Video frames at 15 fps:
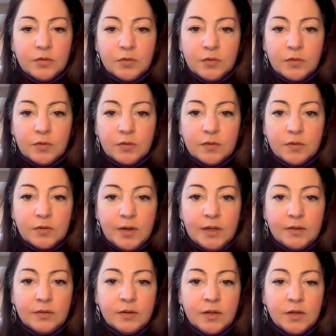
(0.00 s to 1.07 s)
So it's
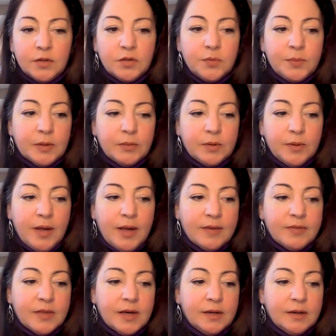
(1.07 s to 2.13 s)
great to be able to have
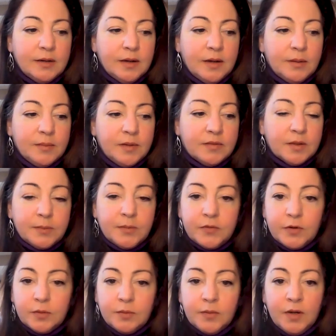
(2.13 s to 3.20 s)
that. It's some of
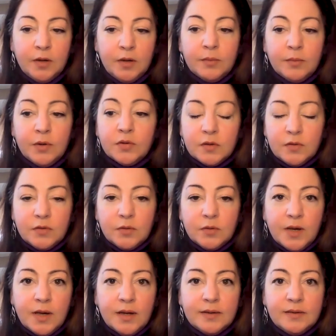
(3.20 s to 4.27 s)
our most
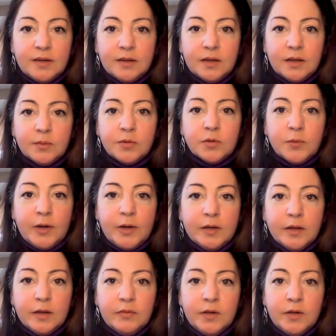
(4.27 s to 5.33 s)
consumed content comes from White
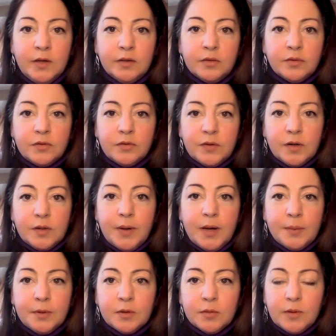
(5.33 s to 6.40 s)
Glove. So it's very
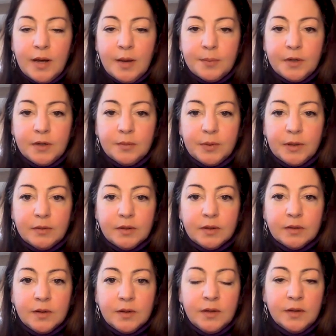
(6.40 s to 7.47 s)
popular. We're happy to be able
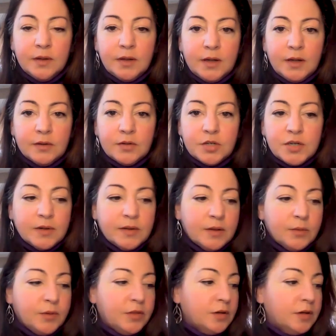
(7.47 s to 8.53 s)
to share that
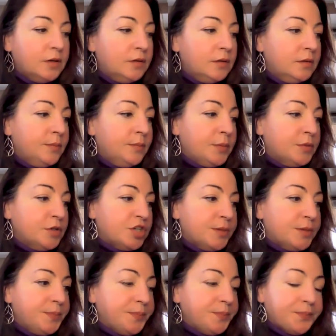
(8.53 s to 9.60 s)
with our
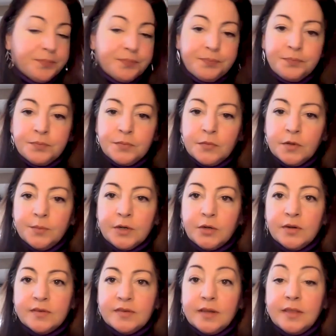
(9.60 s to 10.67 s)
membership. But
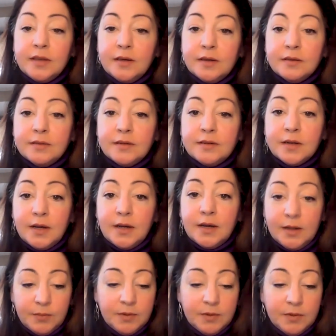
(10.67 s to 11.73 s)
Chris, I think it is
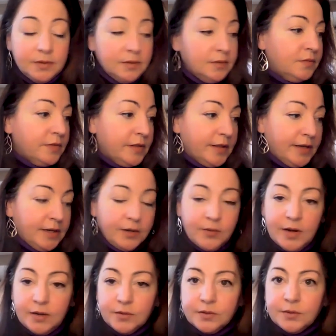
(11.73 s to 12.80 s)
time for the lightning
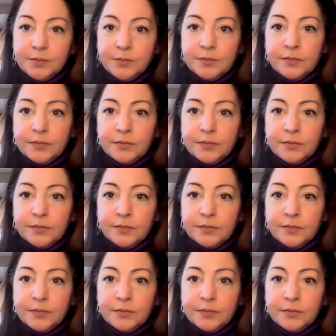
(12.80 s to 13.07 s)
round.